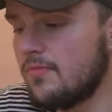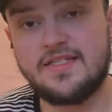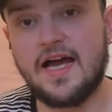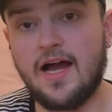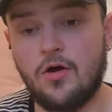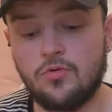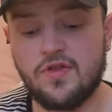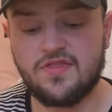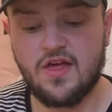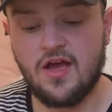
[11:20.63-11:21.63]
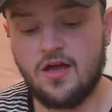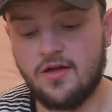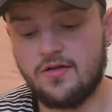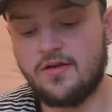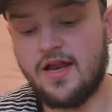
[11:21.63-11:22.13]
Down
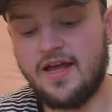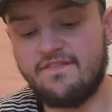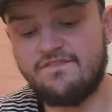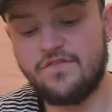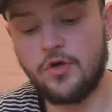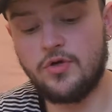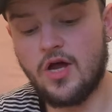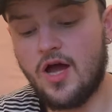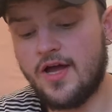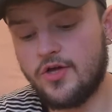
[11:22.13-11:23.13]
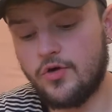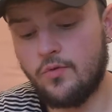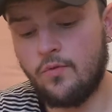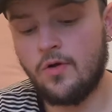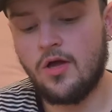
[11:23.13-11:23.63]
the like food
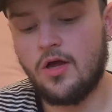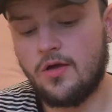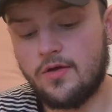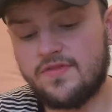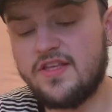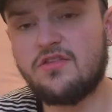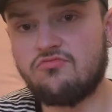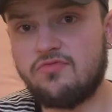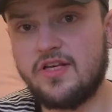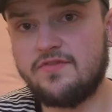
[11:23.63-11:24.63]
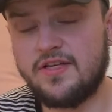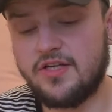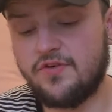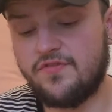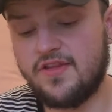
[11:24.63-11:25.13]
aisle. These are really, really
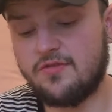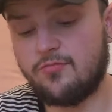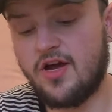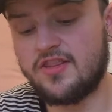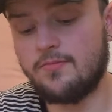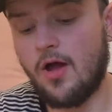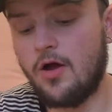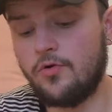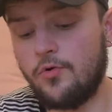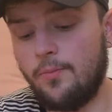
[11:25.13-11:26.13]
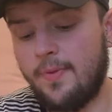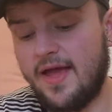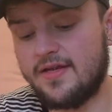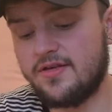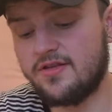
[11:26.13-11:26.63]
good for these price. Some Uncle
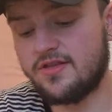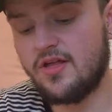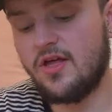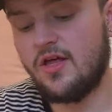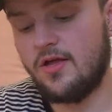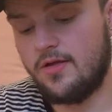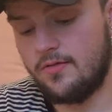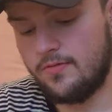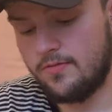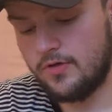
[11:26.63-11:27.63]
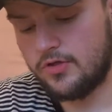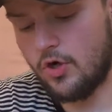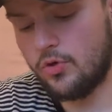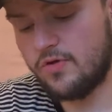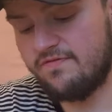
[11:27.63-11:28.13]
Ben's
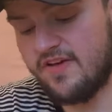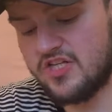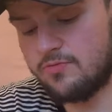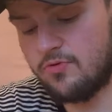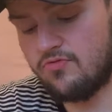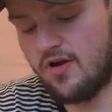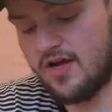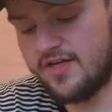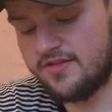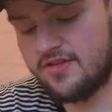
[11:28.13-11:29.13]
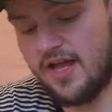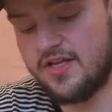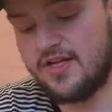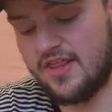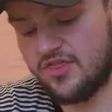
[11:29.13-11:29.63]
golden vegetable rice.
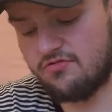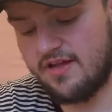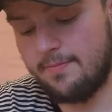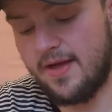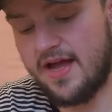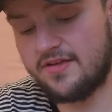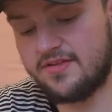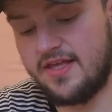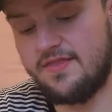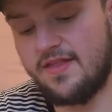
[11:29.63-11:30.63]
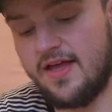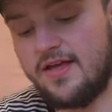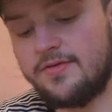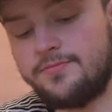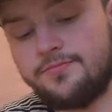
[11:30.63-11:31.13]
And you get 3 packs in there.